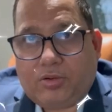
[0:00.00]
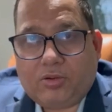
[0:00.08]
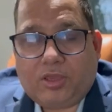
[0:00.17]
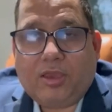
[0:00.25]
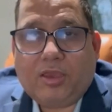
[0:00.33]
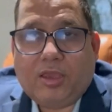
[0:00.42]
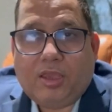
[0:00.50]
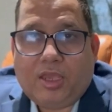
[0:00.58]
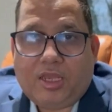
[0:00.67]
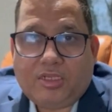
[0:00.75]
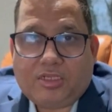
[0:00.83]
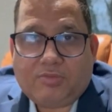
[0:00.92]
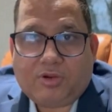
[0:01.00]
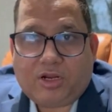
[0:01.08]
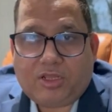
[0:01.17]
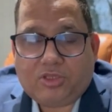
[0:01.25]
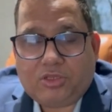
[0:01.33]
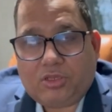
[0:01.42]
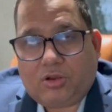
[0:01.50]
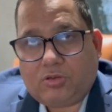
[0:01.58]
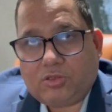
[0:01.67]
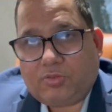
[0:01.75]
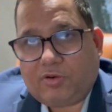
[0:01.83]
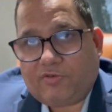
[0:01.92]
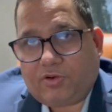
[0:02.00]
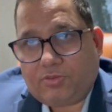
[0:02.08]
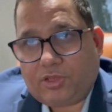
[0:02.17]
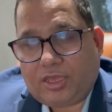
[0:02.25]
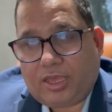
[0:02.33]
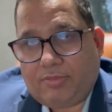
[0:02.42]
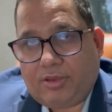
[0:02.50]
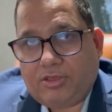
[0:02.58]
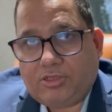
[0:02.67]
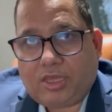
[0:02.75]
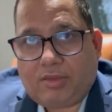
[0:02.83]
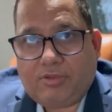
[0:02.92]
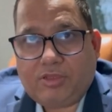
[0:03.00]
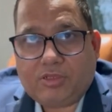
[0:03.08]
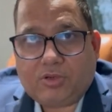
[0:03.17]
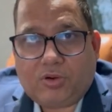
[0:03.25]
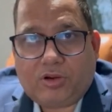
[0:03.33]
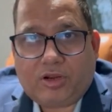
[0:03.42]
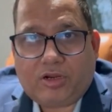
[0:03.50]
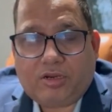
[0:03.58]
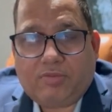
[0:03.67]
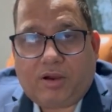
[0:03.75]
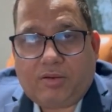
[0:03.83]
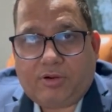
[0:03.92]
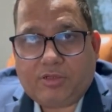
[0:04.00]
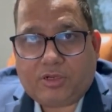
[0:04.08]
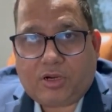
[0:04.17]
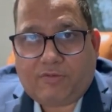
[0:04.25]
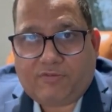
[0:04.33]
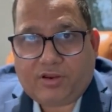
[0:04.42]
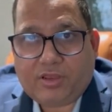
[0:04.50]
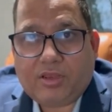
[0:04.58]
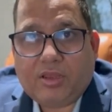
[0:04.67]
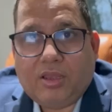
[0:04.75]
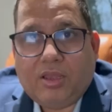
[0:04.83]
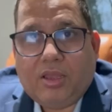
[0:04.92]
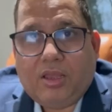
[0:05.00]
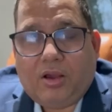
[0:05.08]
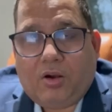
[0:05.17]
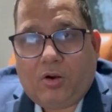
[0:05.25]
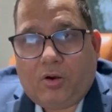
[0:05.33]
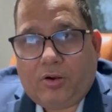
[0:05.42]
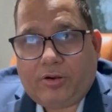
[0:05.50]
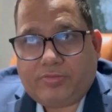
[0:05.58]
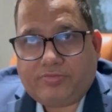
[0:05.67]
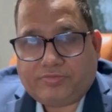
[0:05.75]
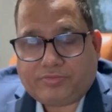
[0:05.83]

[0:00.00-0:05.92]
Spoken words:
Okay, in some conditions they also perform the cabbage is coronary artery bypass grafting, or